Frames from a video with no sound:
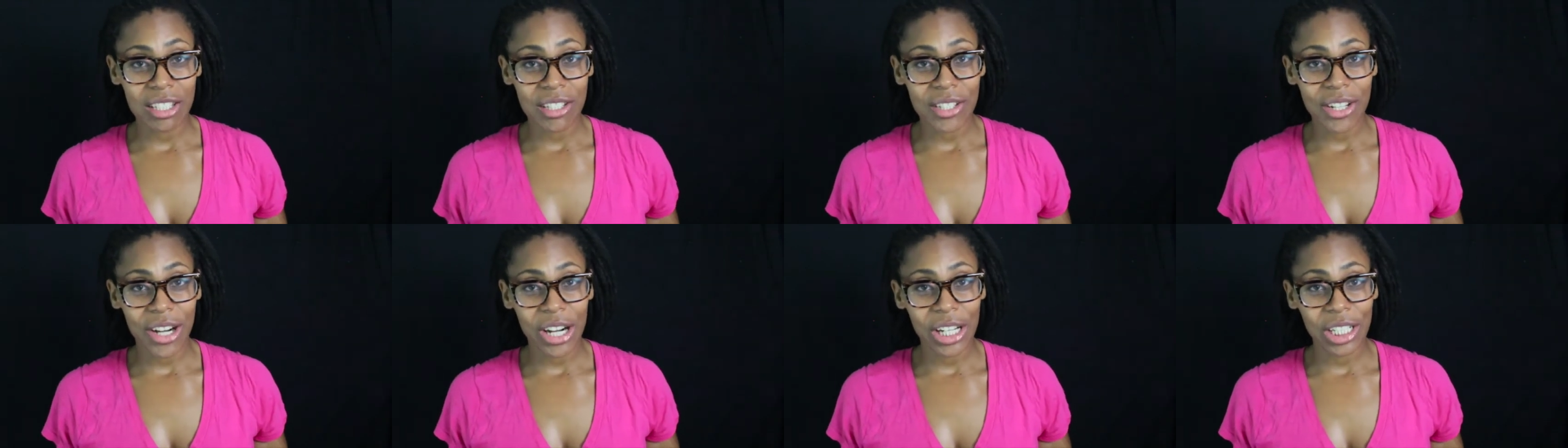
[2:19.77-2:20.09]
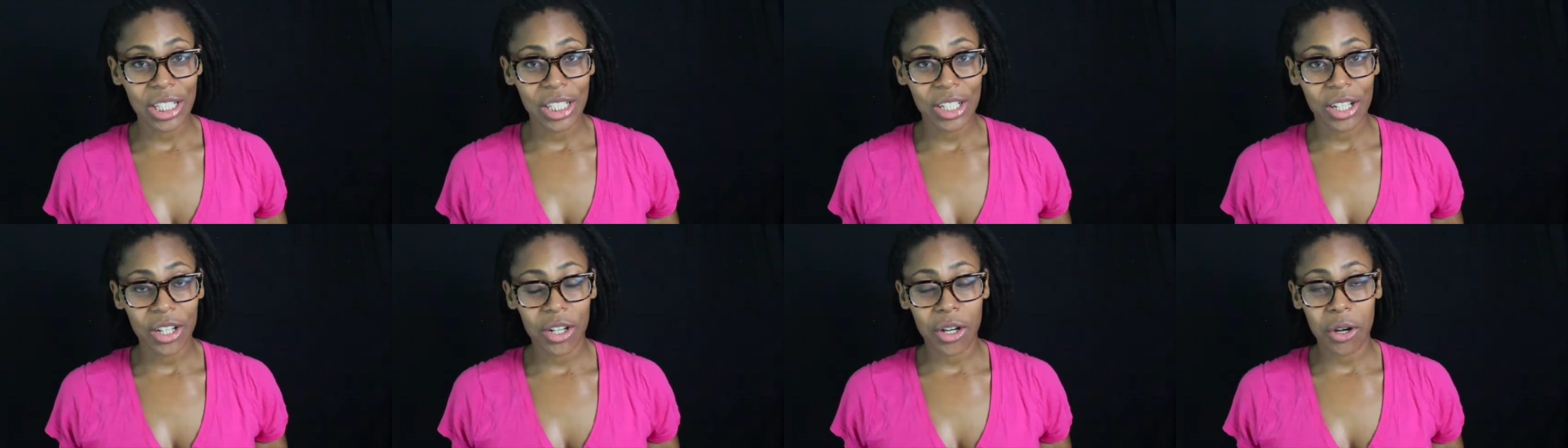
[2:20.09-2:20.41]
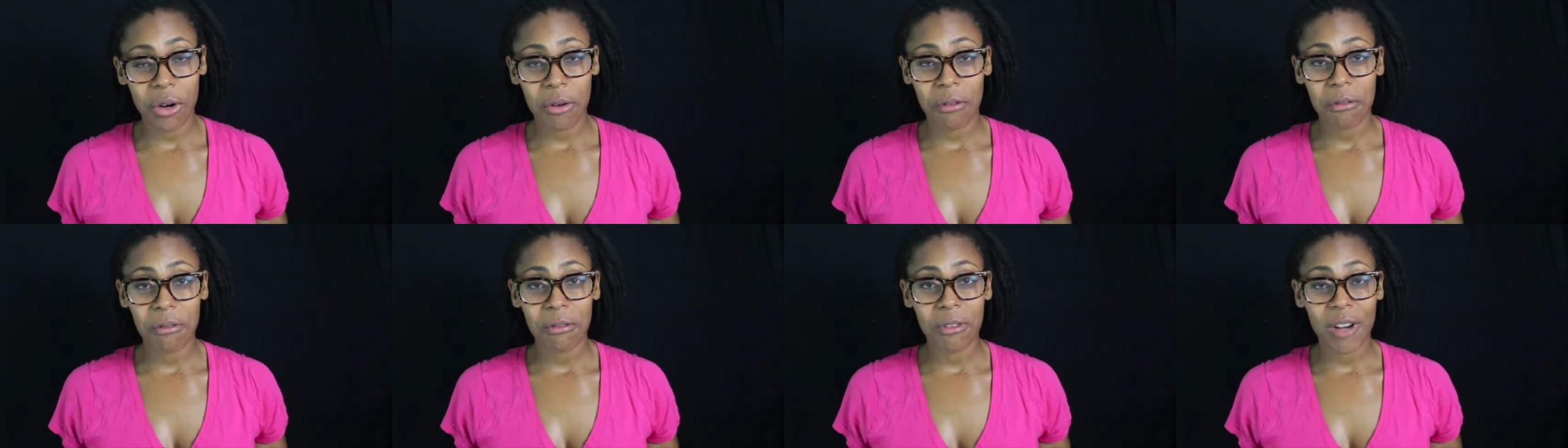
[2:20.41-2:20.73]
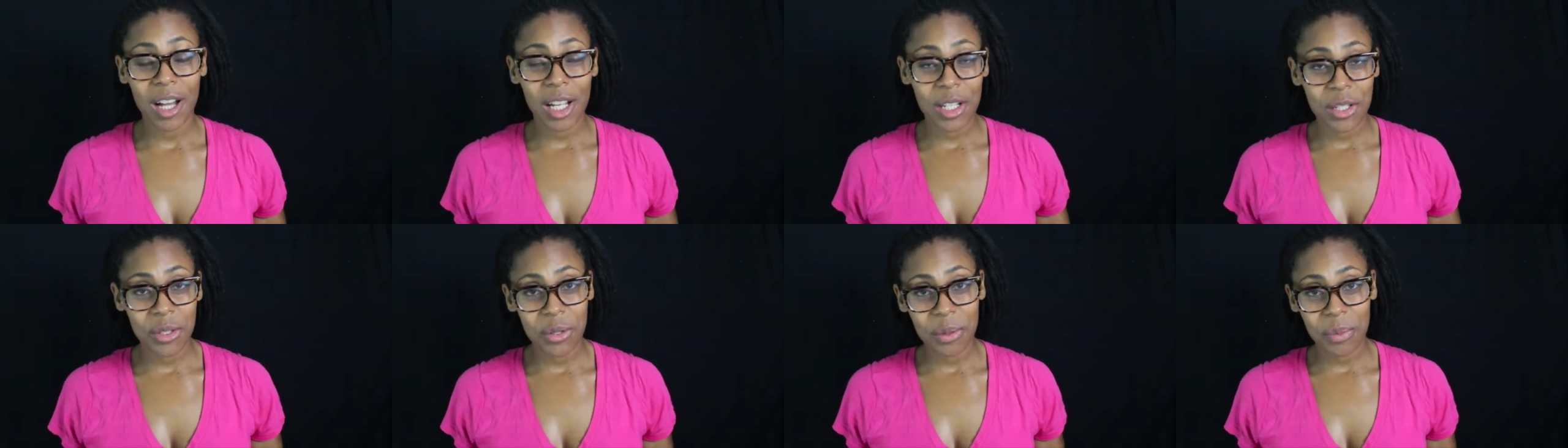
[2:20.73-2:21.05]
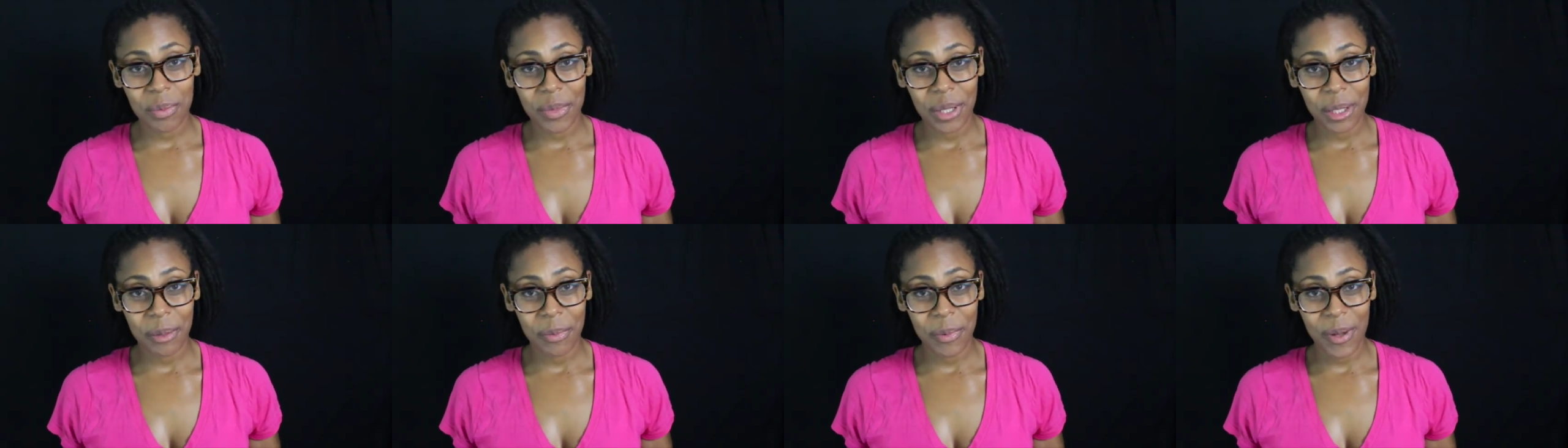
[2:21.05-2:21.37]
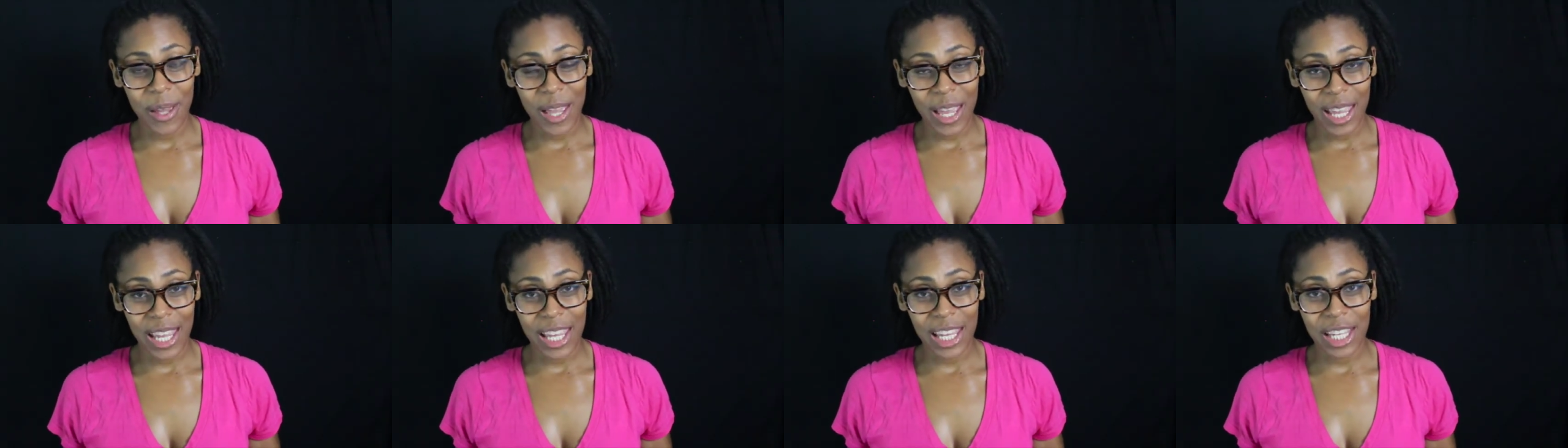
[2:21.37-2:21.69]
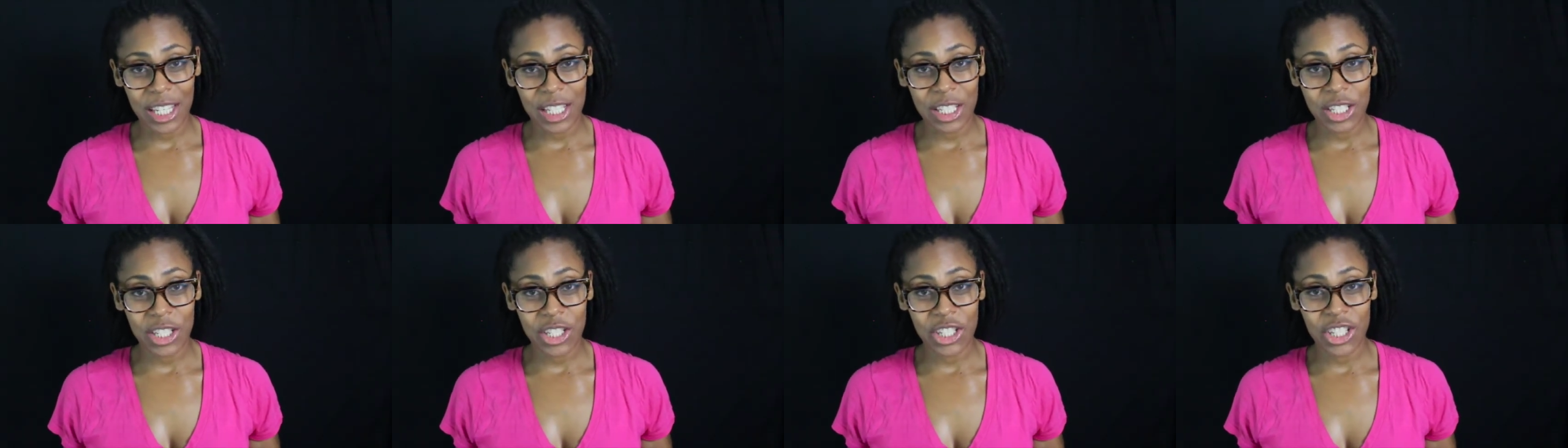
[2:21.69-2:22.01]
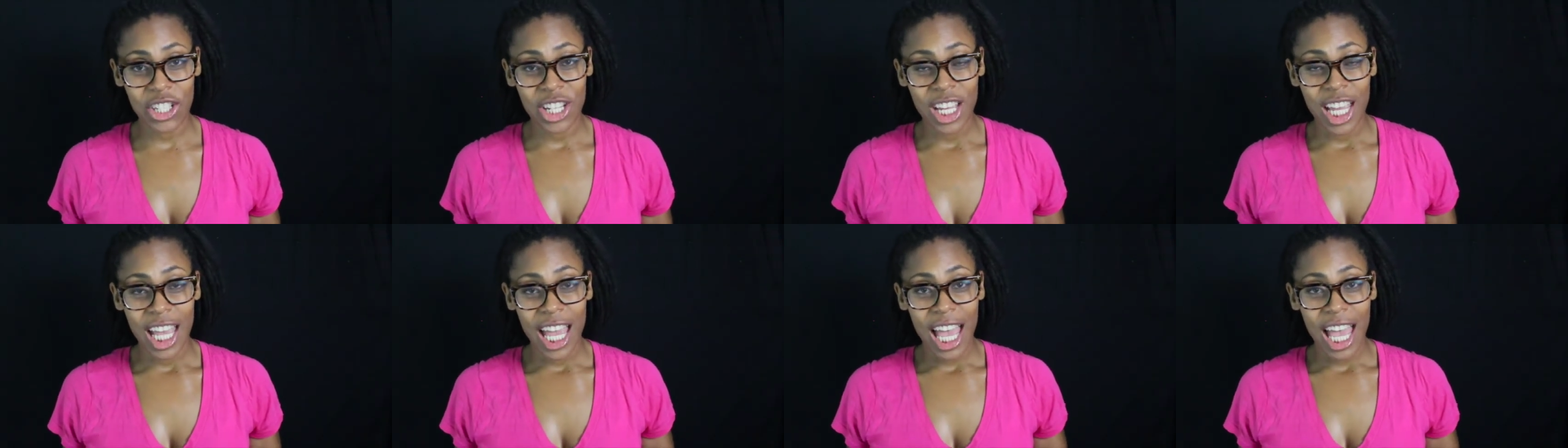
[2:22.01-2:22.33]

started a GoFundMe page,